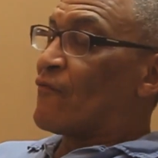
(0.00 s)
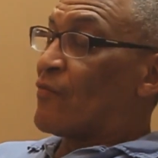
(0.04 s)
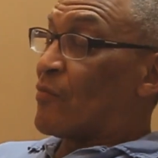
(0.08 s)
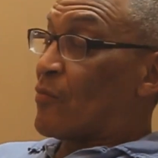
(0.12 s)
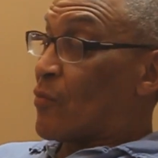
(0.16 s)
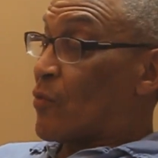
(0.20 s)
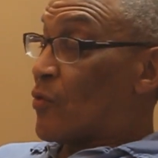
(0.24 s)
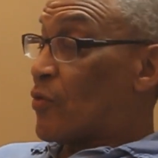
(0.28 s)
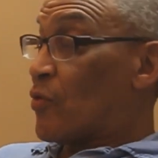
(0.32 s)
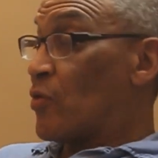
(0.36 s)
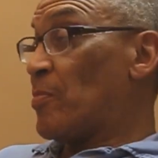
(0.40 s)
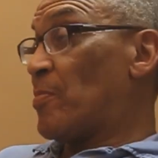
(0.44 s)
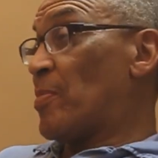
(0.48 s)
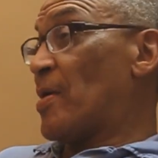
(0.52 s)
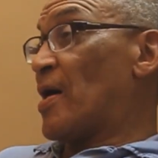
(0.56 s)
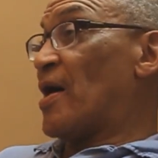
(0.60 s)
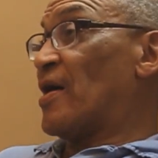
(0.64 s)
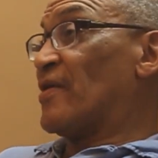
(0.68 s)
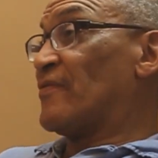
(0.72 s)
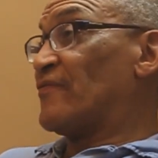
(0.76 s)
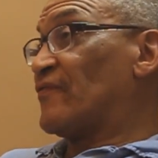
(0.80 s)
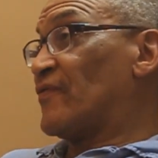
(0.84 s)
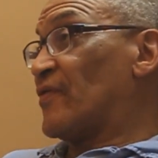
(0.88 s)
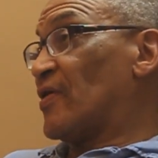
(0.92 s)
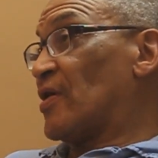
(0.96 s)
from really
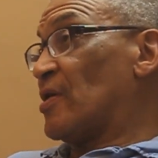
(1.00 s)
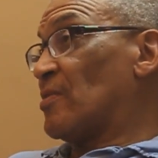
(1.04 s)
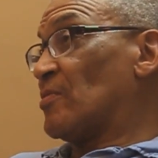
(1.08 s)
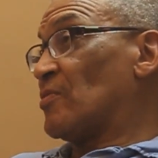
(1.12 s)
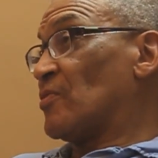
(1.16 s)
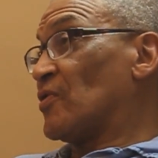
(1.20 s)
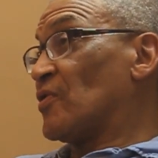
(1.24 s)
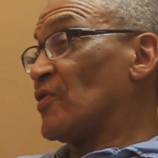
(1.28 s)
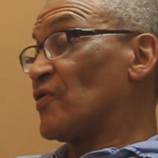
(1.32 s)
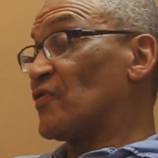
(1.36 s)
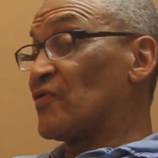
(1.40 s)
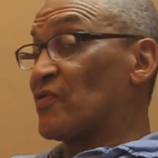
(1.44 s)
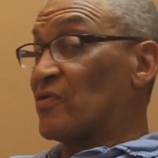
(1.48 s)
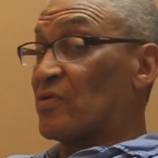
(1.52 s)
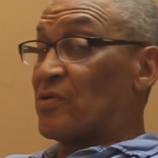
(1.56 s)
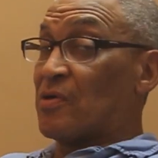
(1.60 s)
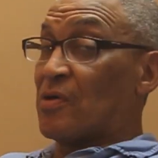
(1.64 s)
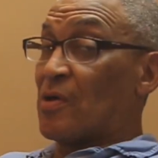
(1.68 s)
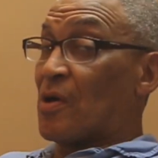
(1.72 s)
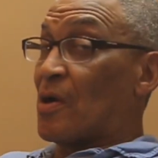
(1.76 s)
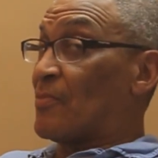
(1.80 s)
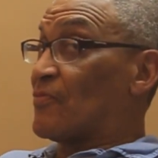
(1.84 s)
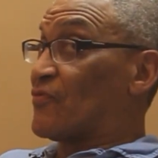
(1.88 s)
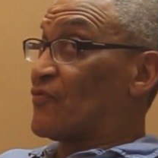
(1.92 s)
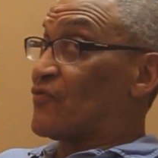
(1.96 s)
bad families.
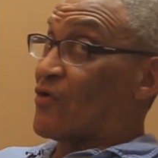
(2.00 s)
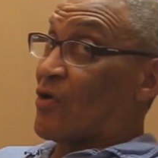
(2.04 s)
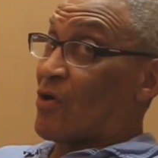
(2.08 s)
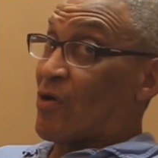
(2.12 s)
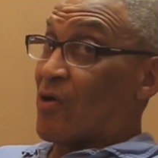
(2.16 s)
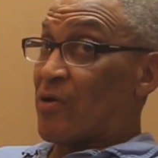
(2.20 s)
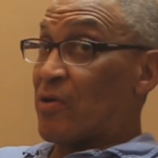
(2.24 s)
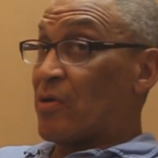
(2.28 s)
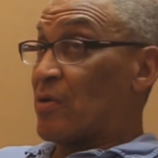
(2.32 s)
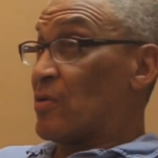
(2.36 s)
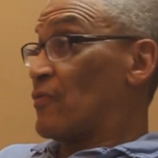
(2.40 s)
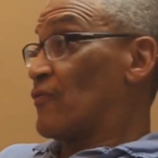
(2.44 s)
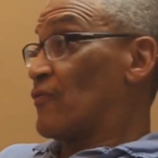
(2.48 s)
You know, I'm sorry,